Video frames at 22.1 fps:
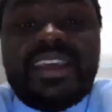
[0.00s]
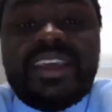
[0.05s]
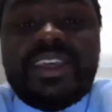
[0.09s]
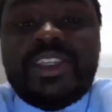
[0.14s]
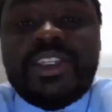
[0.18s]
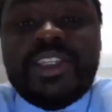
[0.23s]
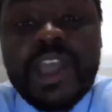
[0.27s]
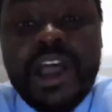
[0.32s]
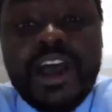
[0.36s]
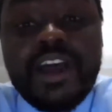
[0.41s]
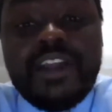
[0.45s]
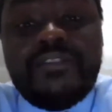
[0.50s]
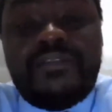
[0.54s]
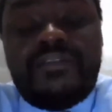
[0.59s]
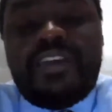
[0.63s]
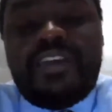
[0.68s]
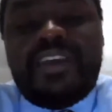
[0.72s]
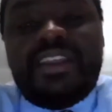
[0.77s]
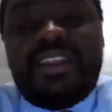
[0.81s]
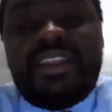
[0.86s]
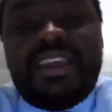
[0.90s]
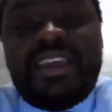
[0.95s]
Sean
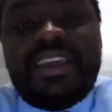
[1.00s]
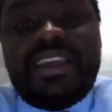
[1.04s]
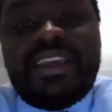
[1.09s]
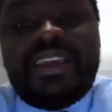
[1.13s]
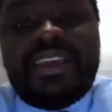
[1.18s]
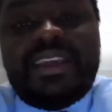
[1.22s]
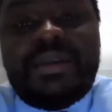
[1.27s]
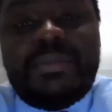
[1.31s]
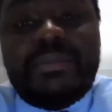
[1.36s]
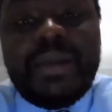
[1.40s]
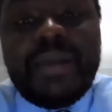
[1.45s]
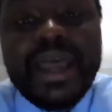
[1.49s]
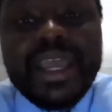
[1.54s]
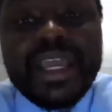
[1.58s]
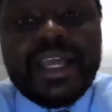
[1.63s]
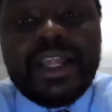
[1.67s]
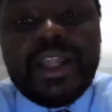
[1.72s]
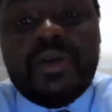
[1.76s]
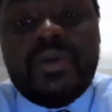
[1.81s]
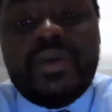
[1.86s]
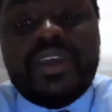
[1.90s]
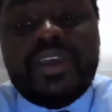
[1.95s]
Feely, Mike
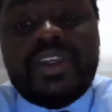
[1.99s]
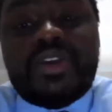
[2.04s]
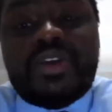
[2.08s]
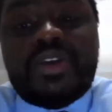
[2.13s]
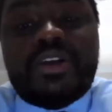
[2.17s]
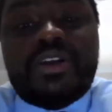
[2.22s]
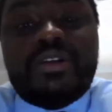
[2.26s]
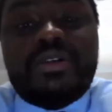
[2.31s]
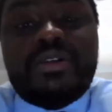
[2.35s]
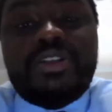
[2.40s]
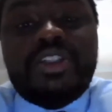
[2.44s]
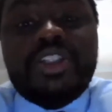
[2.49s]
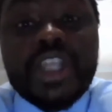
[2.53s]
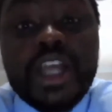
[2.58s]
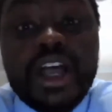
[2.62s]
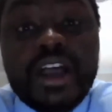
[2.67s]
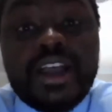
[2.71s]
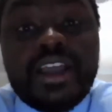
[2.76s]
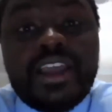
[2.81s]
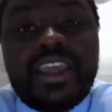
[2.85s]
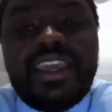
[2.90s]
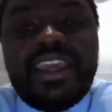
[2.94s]
Luistro,
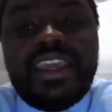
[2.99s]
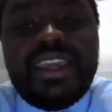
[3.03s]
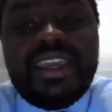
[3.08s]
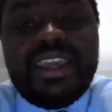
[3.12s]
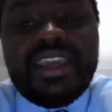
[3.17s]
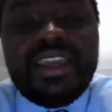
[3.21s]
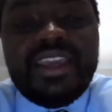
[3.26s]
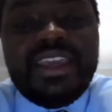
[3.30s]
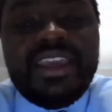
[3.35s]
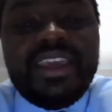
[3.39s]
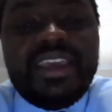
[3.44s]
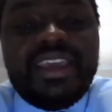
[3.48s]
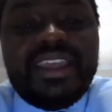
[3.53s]
Chuck King,